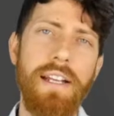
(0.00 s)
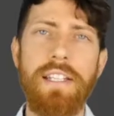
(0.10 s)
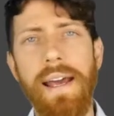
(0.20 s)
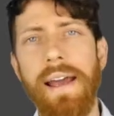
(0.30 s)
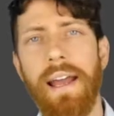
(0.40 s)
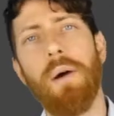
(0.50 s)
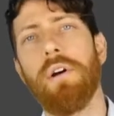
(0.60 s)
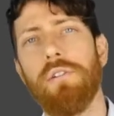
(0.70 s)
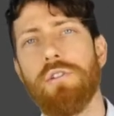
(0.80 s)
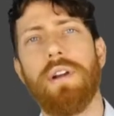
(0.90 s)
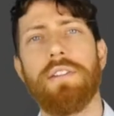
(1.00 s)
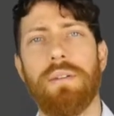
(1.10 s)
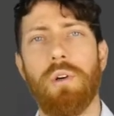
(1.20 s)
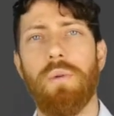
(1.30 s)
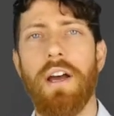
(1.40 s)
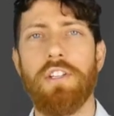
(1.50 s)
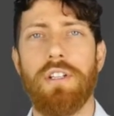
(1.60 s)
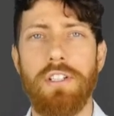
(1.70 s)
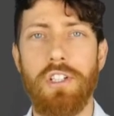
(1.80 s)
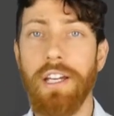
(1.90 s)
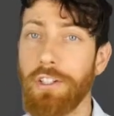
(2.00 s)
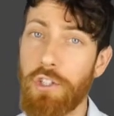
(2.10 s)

Aside from his acquiescence to